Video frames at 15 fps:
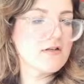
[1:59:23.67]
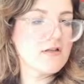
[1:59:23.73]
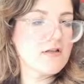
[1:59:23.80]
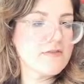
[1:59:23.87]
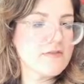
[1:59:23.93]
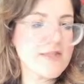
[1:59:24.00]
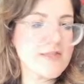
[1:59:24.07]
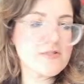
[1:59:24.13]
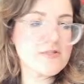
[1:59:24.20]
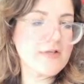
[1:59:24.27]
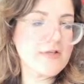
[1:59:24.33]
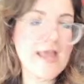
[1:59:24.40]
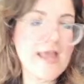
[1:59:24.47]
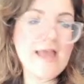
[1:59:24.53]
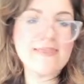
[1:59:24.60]
That's
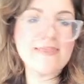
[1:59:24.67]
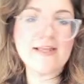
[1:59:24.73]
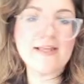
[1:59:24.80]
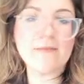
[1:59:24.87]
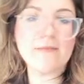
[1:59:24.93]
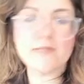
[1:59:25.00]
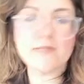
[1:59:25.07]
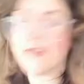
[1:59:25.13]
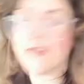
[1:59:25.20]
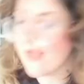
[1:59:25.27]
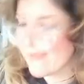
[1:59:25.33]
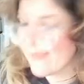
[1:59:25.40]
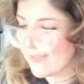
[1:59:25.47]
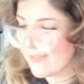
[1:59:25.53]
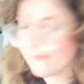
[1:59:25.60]
okay. I think I'm
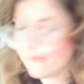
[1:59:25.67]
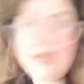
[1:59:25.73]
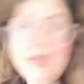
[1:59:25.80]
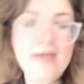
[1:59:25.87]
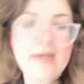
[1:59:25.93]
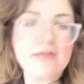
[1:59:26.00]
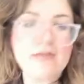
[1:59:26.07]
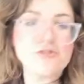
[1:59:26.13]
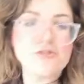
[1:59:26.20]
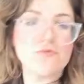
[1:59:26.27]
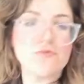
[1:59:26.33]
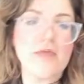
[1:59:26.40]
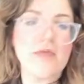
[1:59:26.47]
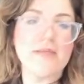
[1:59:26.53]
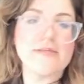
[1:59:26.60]
gonna head out
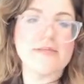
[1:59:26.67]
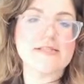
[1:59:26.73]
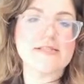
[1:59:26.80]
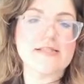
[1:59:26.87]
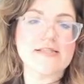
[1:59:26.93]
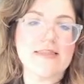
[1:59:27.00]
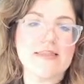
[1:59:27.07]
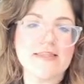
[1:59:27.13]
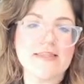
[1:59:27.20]
soon anyways, because I think